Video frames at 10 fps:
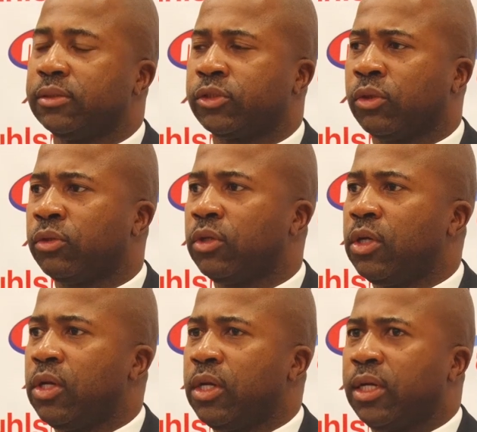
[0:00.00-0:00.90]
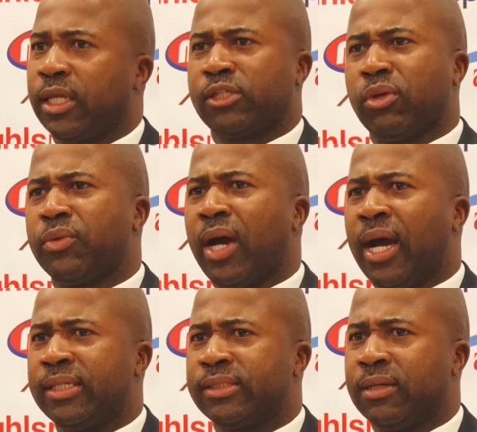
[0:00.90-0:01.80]
So that's where we
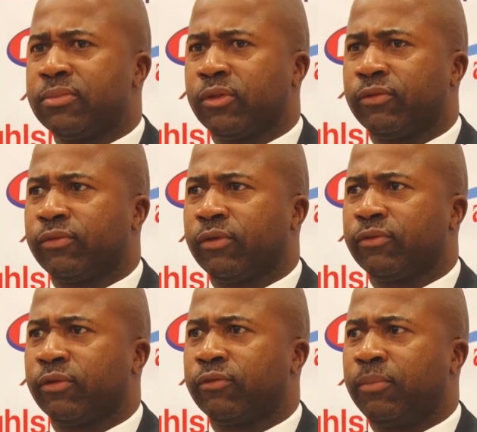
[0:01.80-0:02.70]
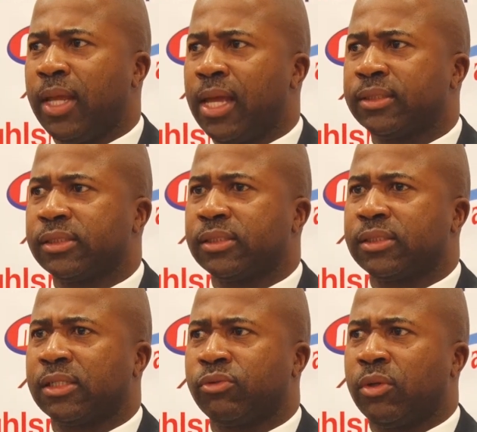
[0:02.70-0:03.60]
are in terms of players,
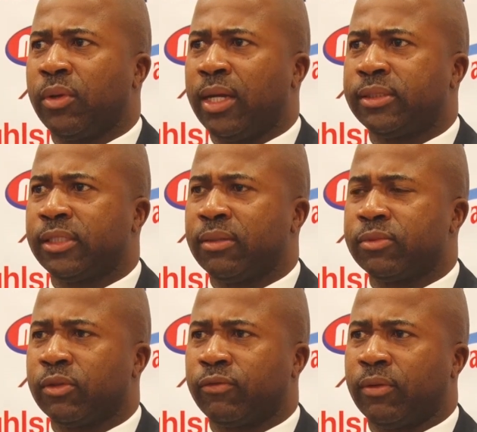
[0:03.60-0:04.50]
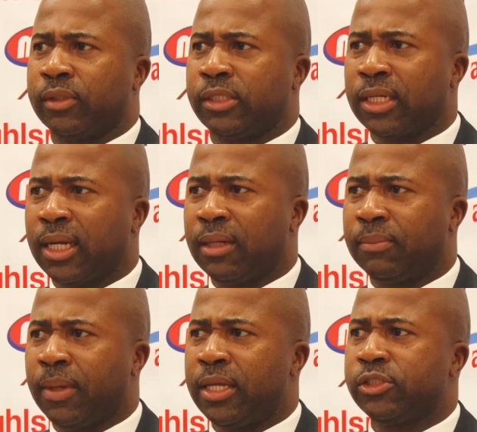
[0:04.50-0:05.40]
that's where we are in terms of our technical
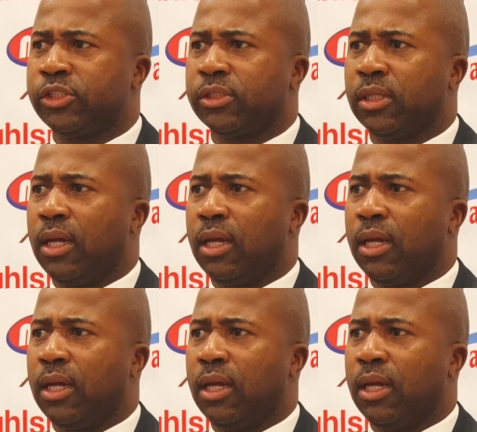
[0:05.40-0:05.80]
bench.